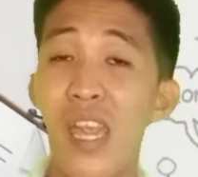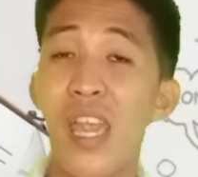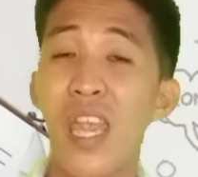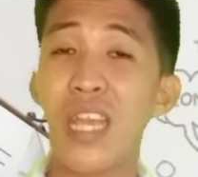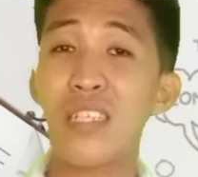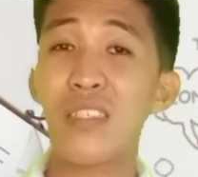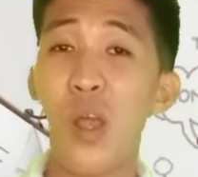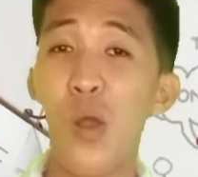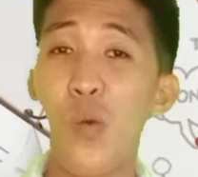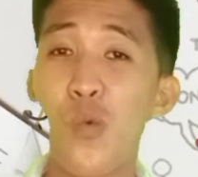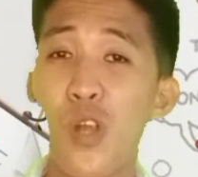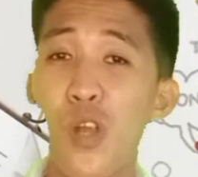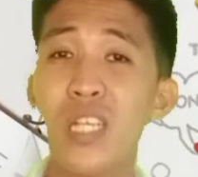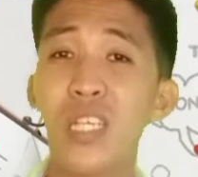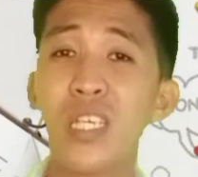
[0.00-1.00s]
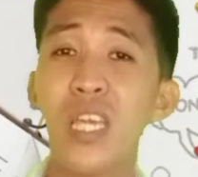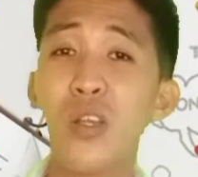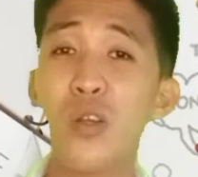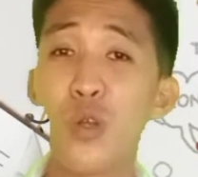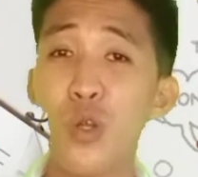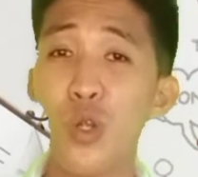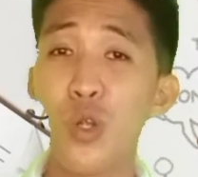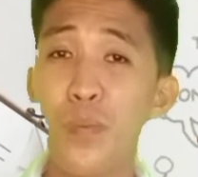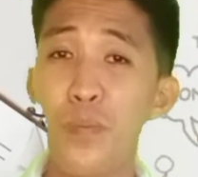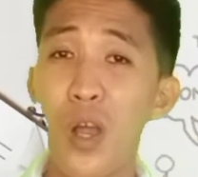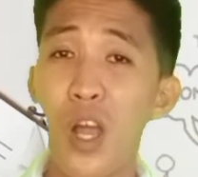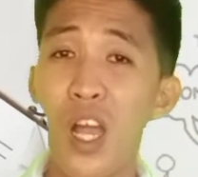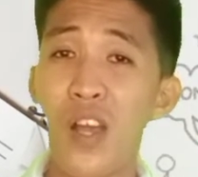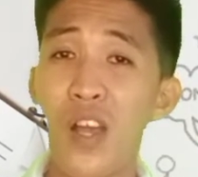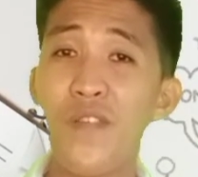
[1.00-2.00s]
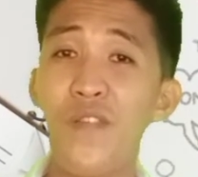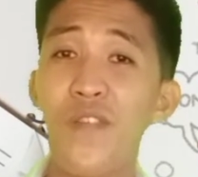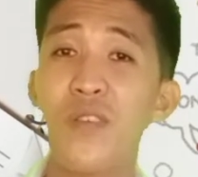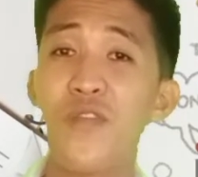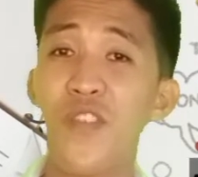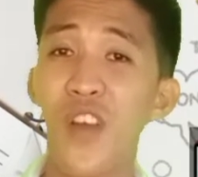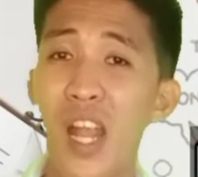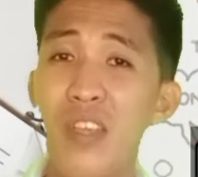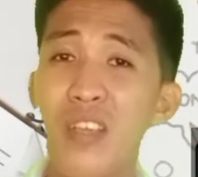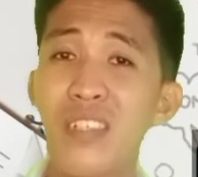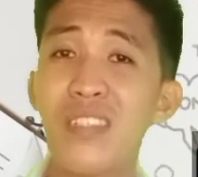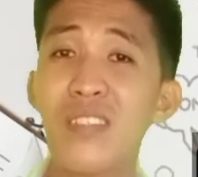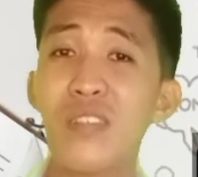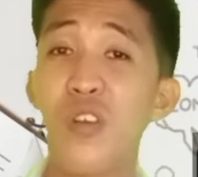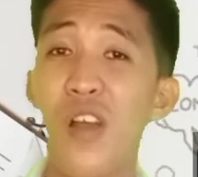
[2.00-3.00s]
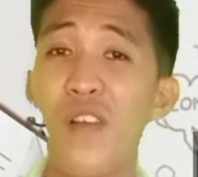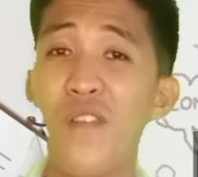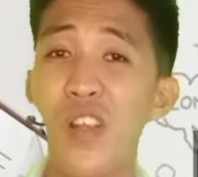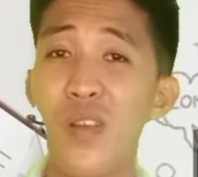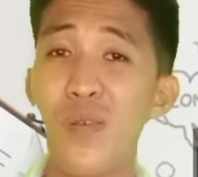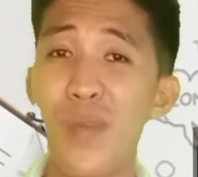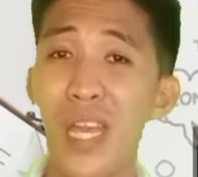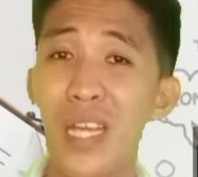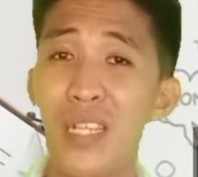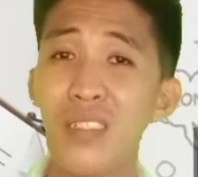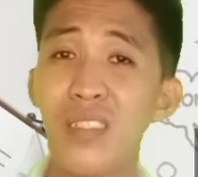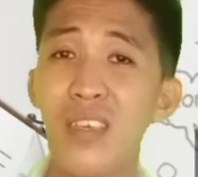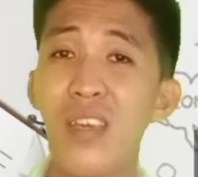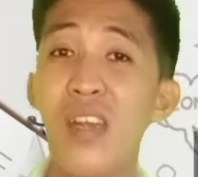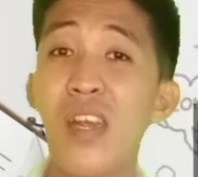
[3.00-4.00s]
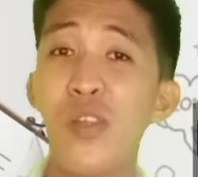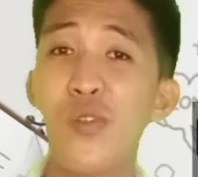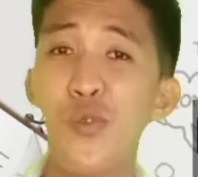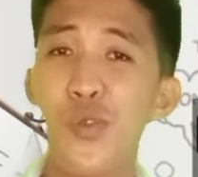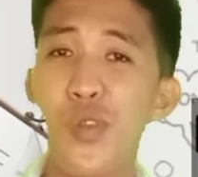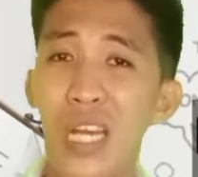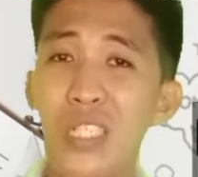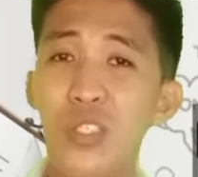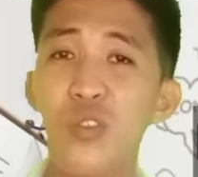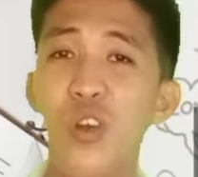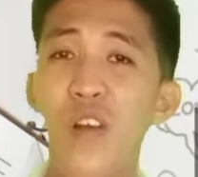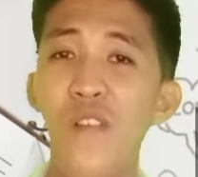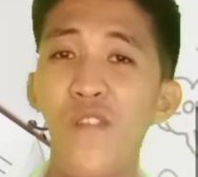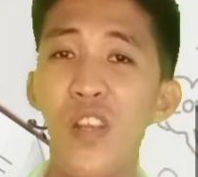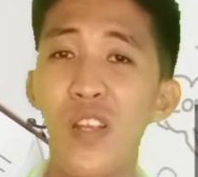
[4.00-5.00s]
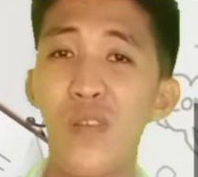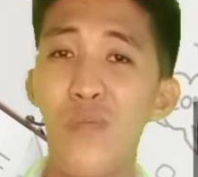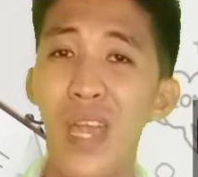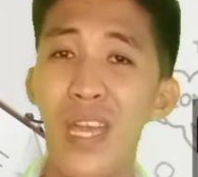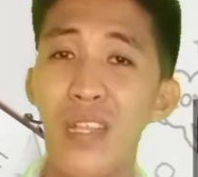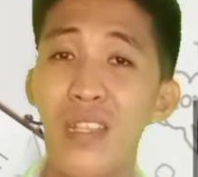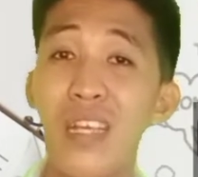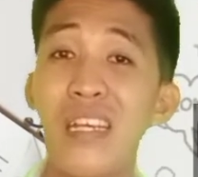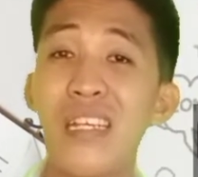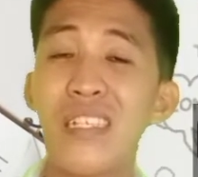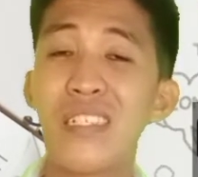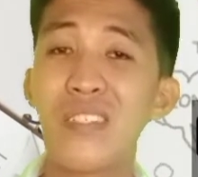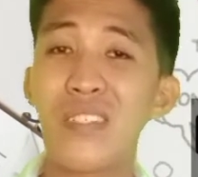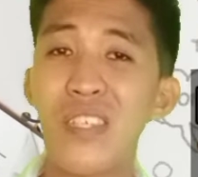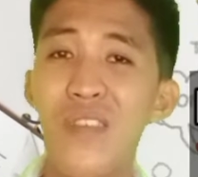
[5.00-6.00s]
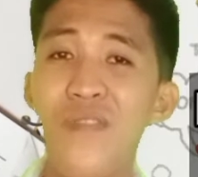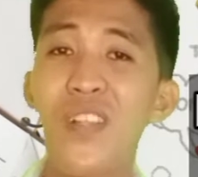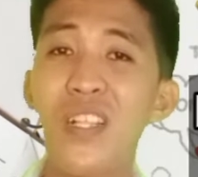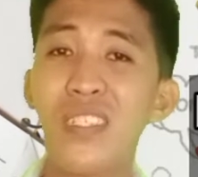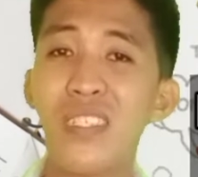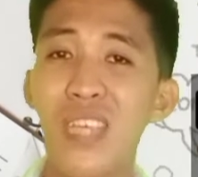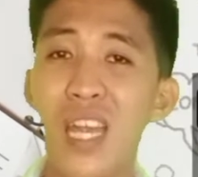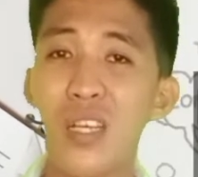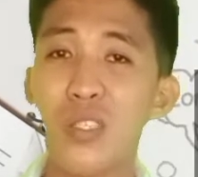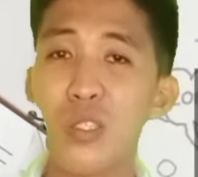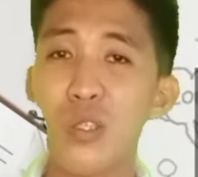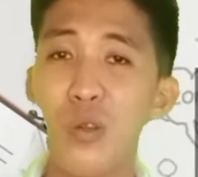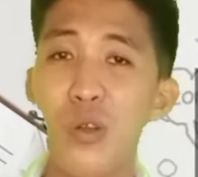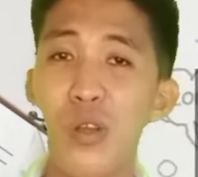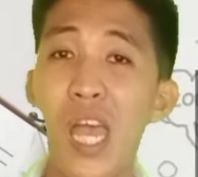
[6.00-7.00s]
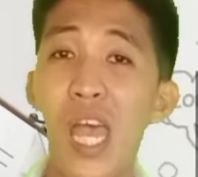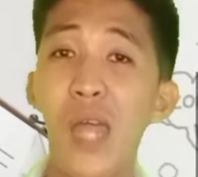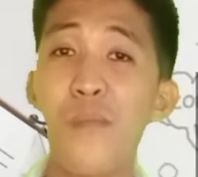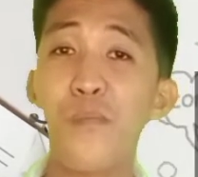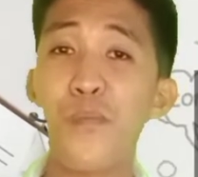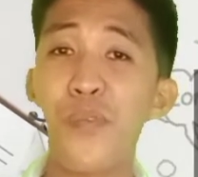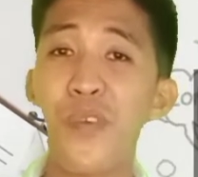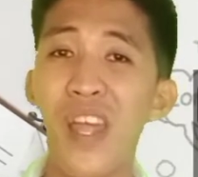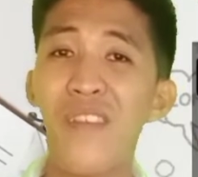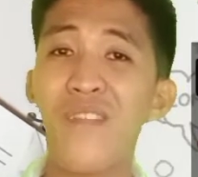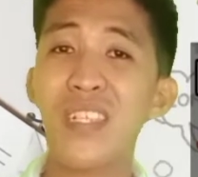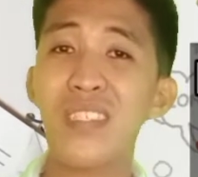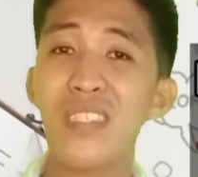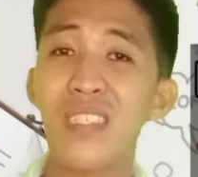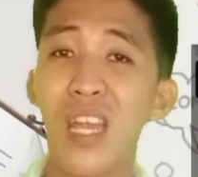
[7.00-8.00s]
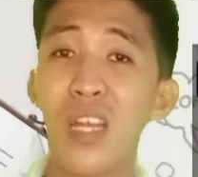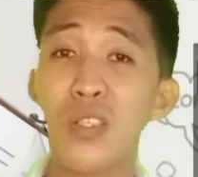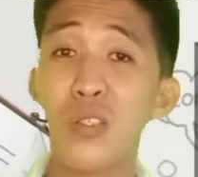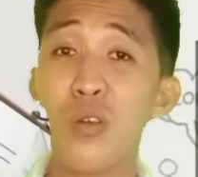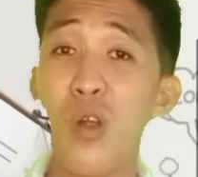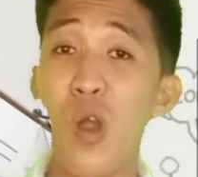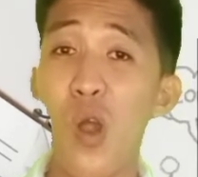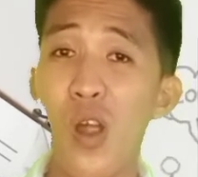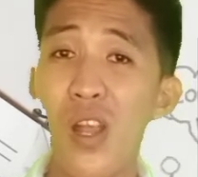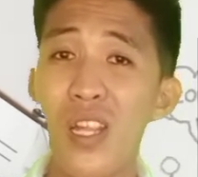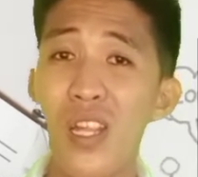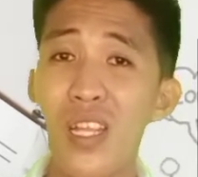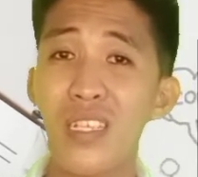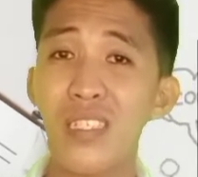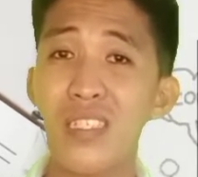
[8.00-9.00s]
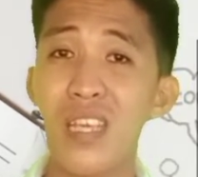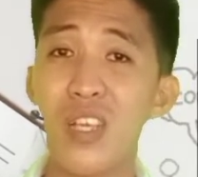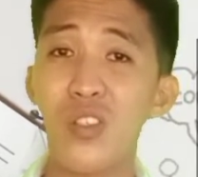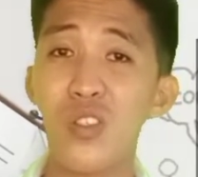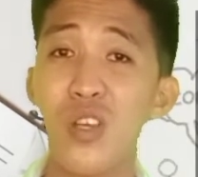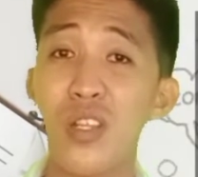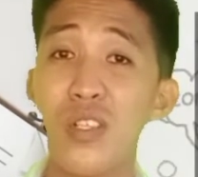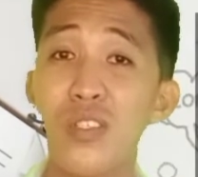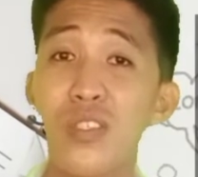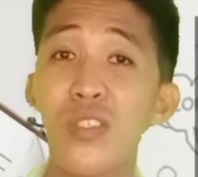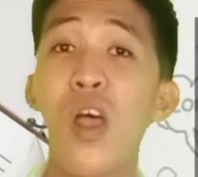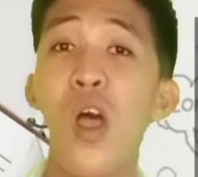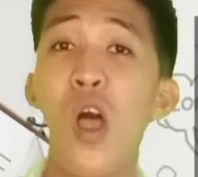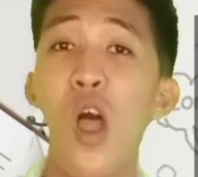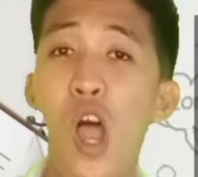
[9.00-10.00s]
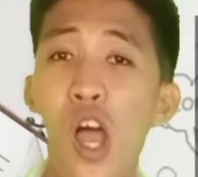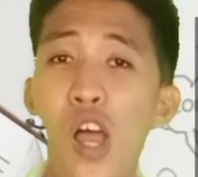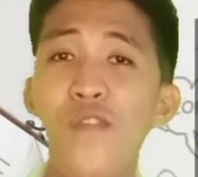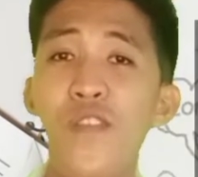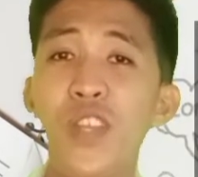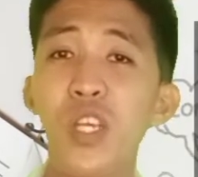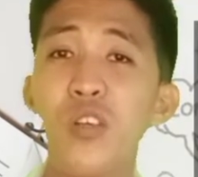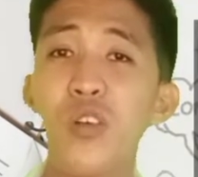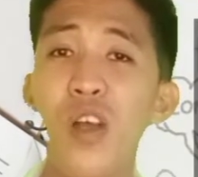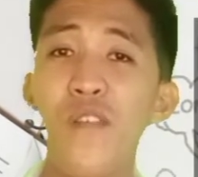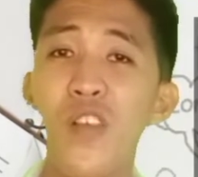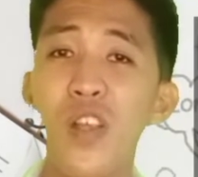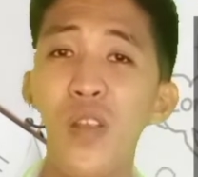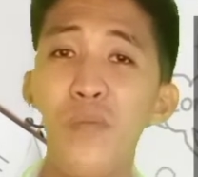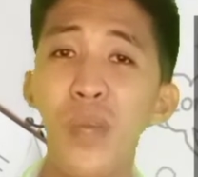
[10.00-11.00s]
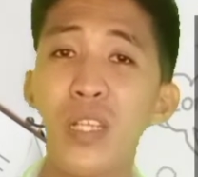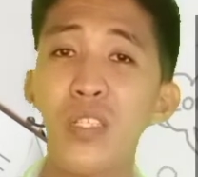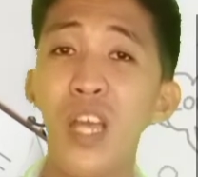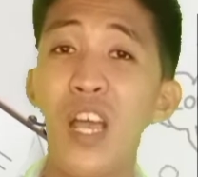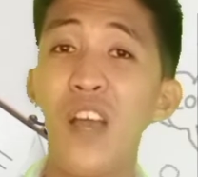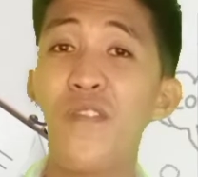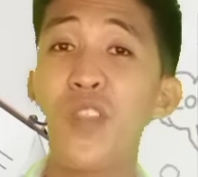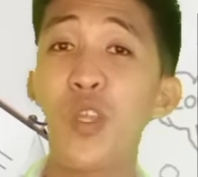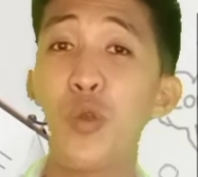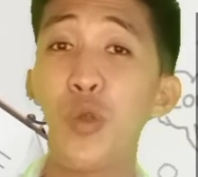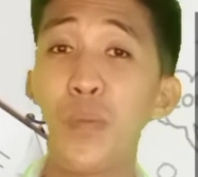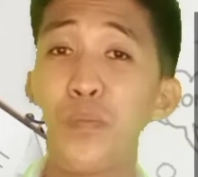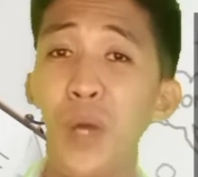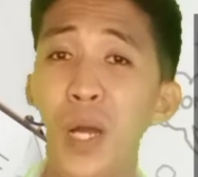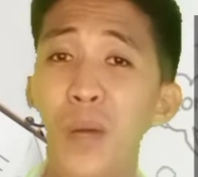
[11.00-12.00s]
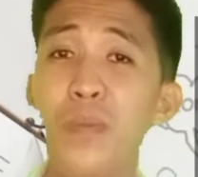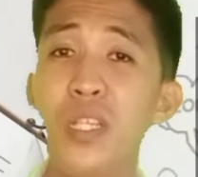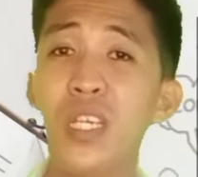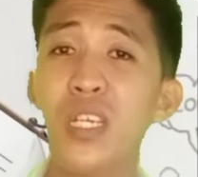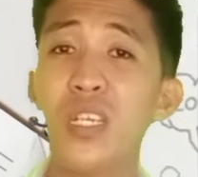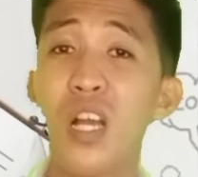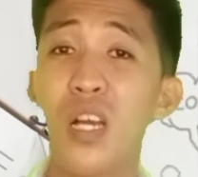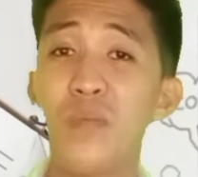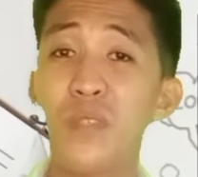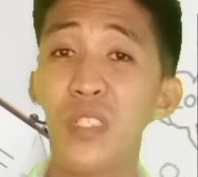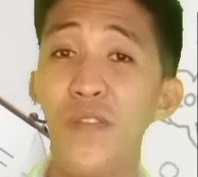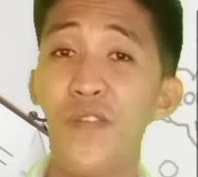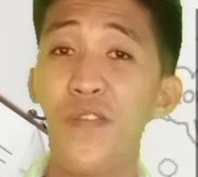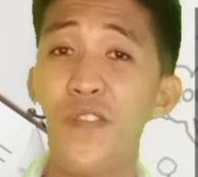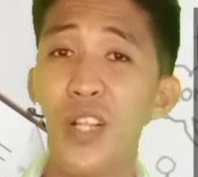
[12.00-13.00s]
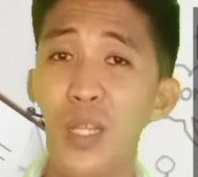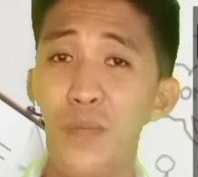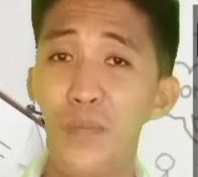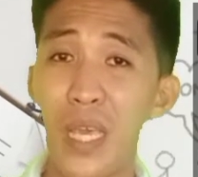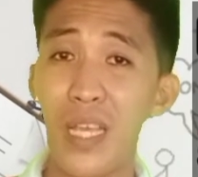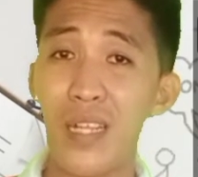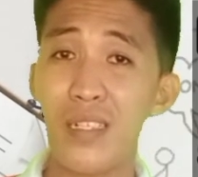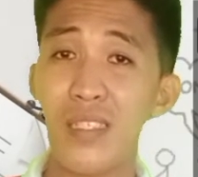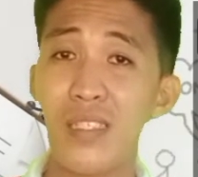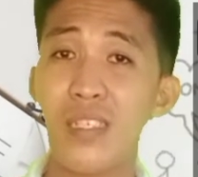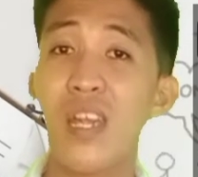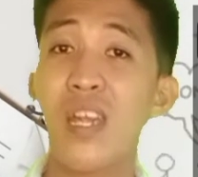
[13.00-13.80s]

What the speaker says: Is a working group of various government, non-government, civil sector, and private sector organizations of the Government of the Republic of the Philippines,